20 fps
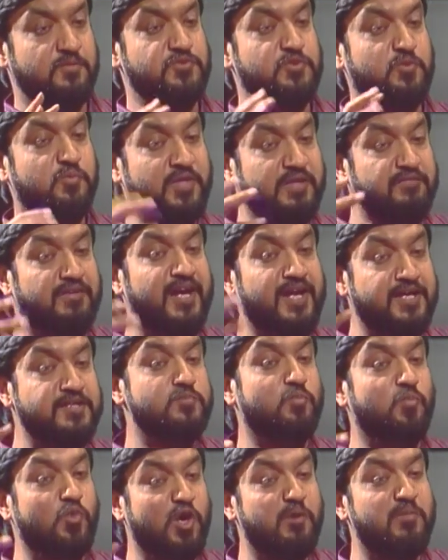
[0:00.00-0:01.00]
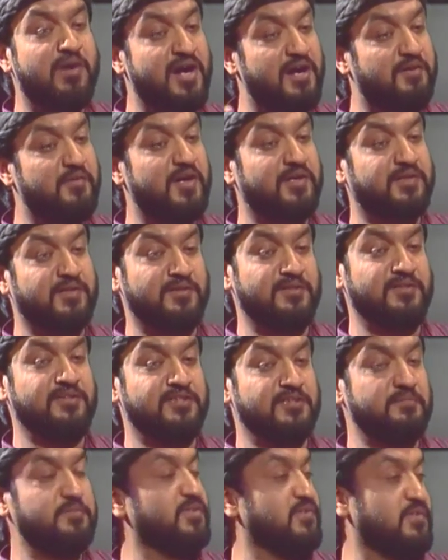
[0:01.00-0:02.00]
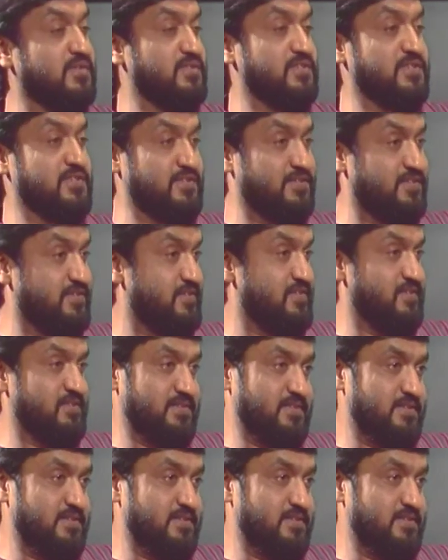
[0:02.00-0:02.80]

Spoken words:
we've had warm hierarchical communities.